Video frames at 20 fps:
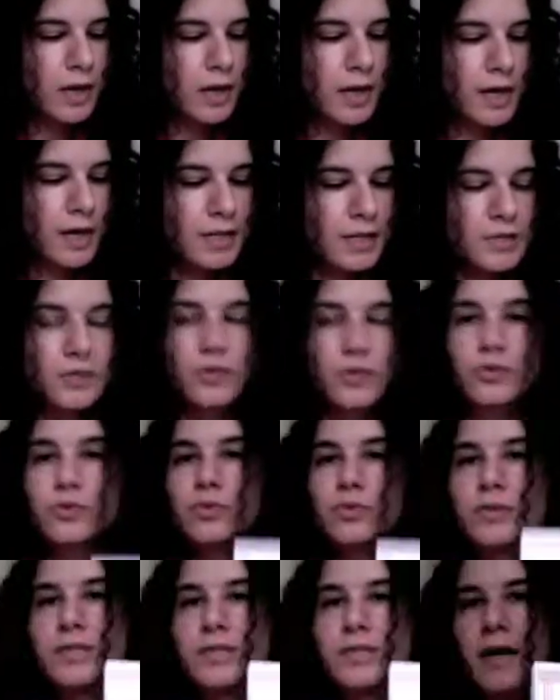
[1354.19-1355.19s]
A
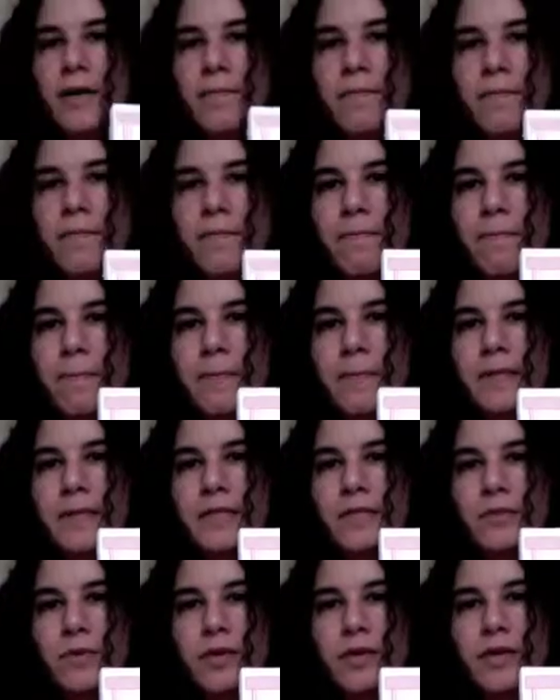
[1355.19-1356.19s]
susa.
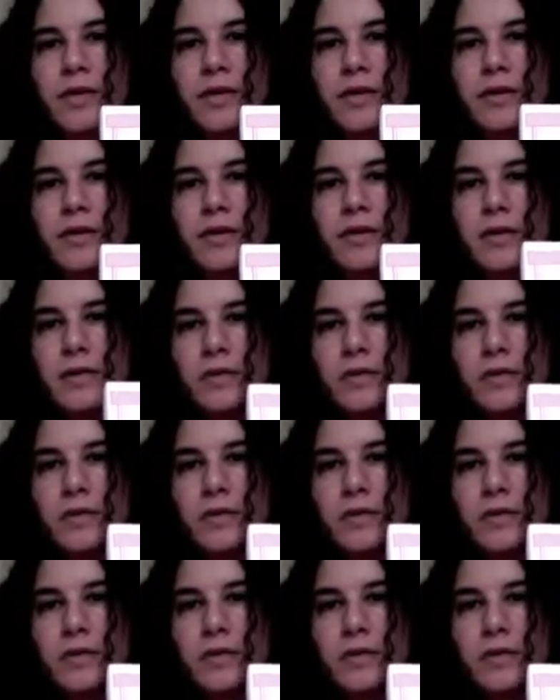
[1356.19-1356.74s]
This one here.